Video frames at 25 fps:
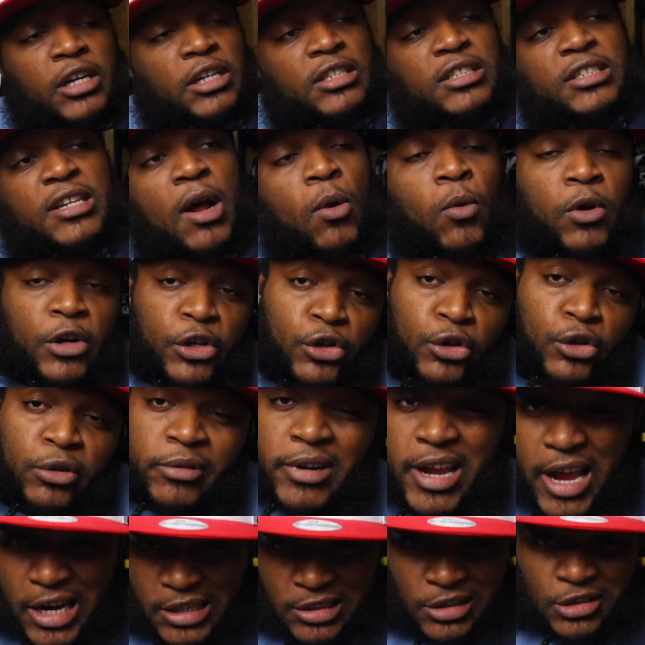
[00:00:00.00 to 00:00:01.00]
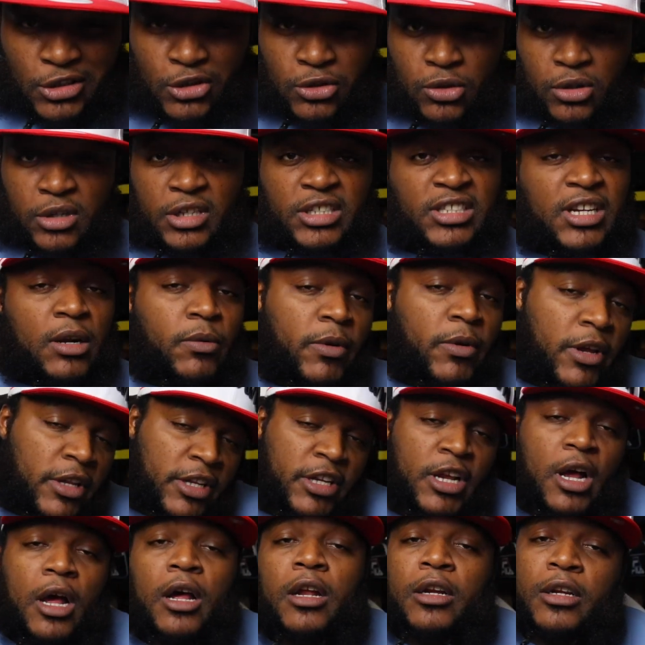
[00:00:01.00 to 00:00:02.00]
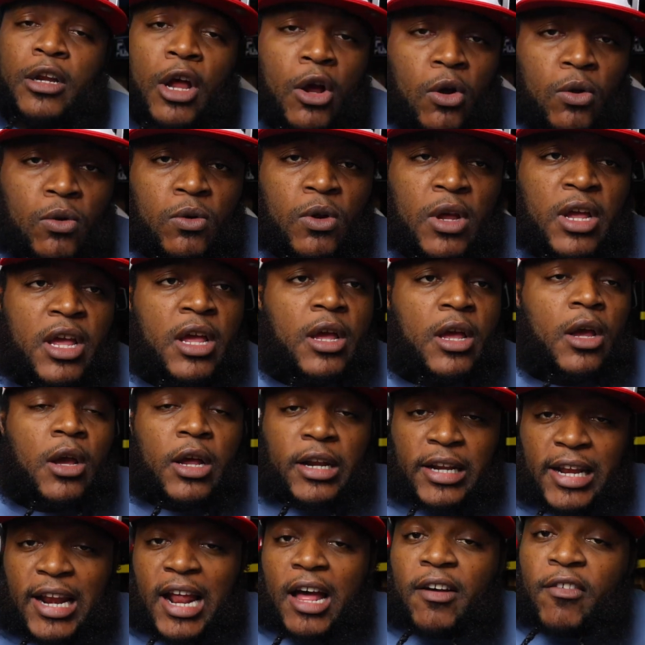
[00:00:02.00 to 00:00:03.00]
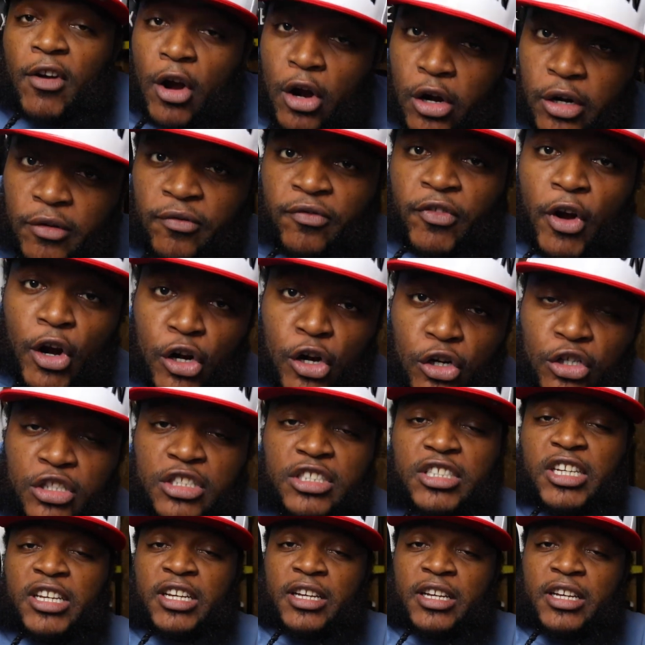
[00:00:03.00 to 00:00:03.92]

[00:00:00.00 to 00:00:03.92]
because I want to do reactions to it because I rather y'all know that I've heard it first